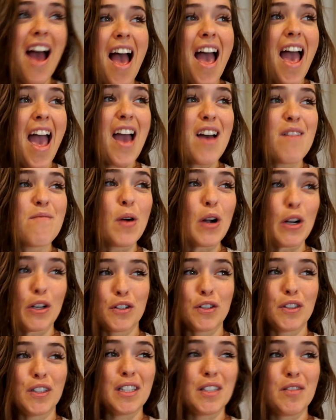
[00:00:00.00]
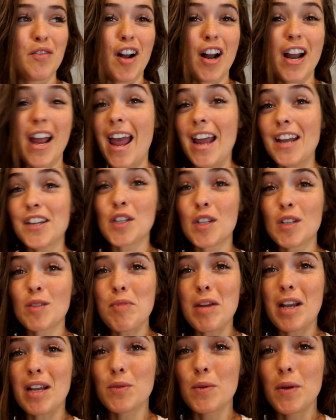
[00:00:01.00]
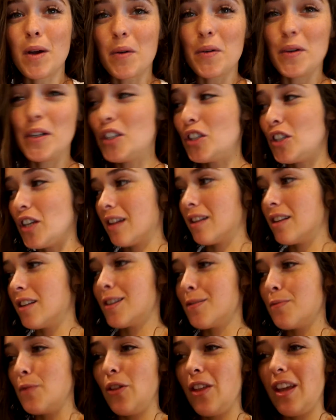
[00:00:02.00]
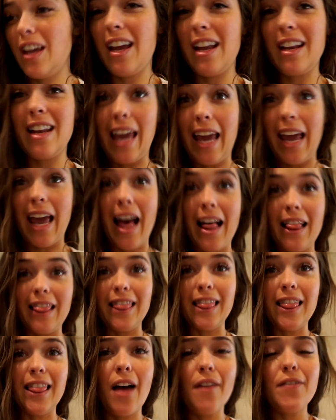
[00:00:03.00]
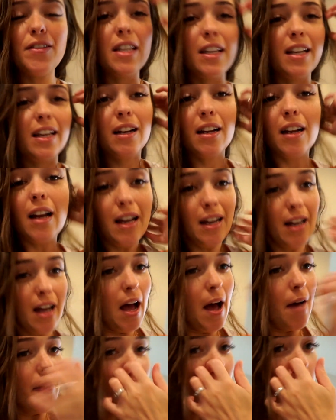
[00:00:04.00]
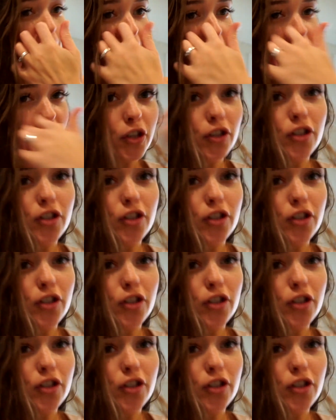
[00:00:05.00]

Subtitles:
and Marshall is very anxious because we always share the smoothie and he loves it very much.